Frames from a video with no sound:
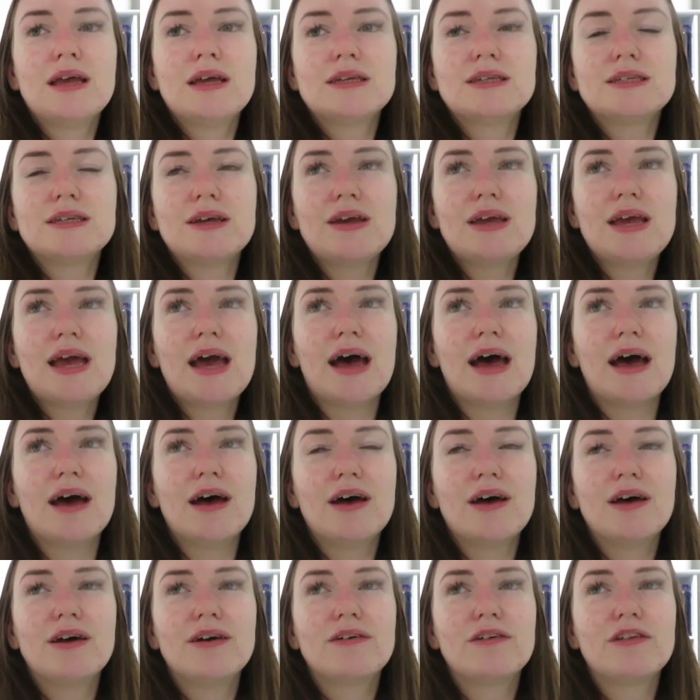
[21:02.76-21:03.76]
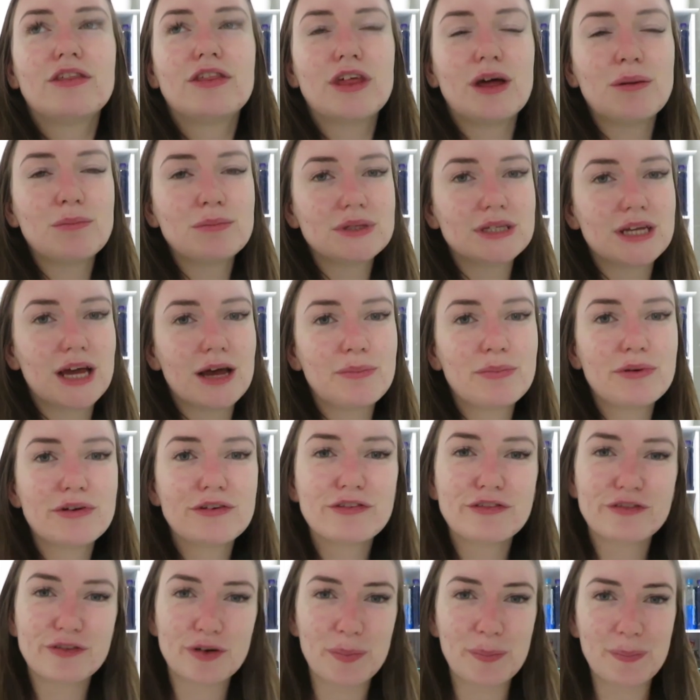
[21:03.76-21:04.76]
So yeah, thumbs up
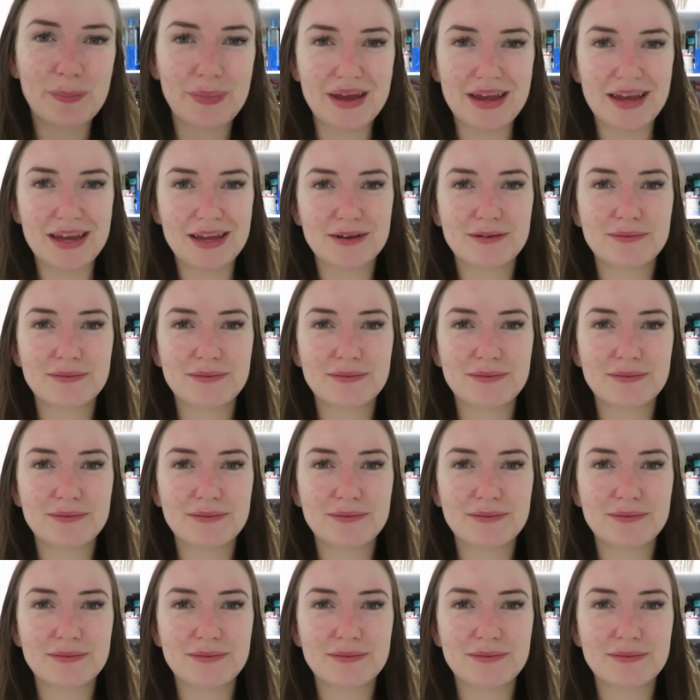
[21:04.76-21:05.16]
from me.